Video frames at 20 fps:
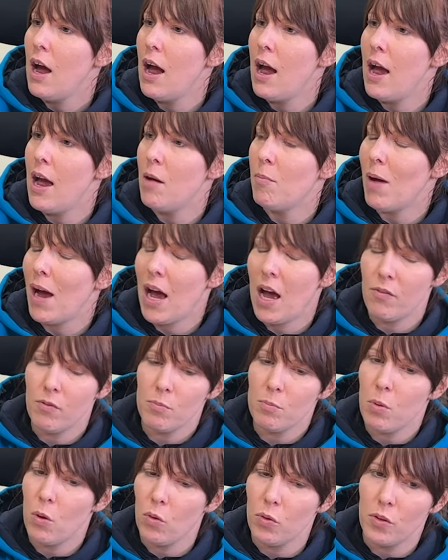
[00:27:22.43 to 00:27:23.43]
Um, I
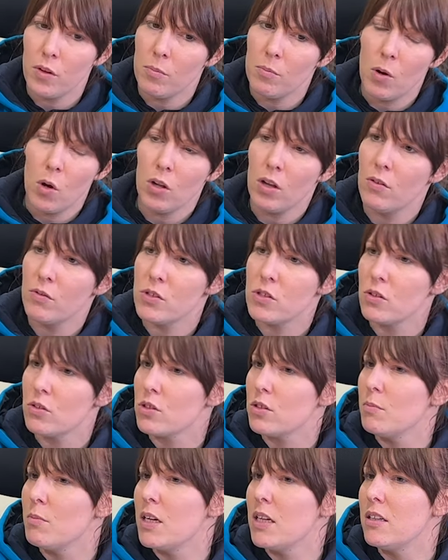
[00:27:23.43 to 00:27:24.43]
haven't put them all over
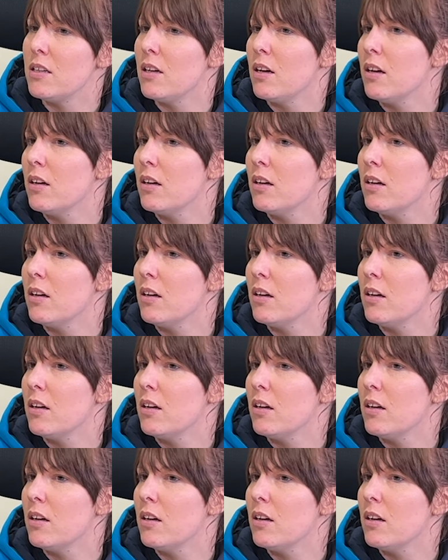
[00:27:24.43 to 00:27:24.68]
social media.